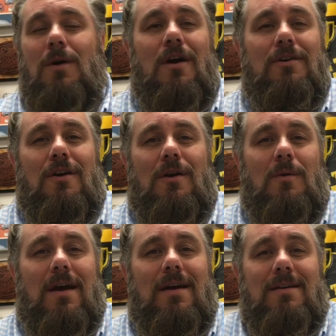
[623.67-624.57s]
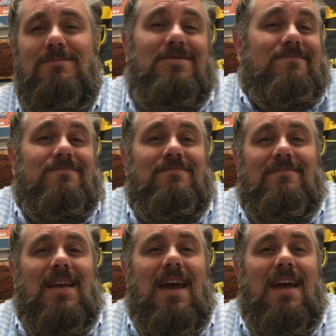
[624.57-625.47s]
all your aquariums
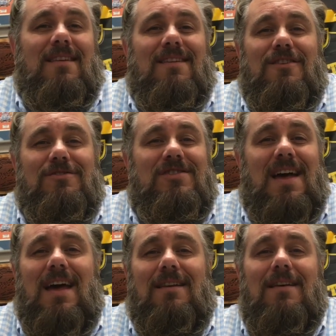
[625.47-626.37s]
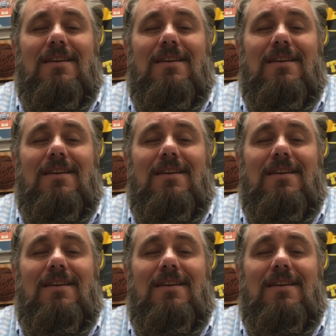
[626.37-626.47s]
and you're set.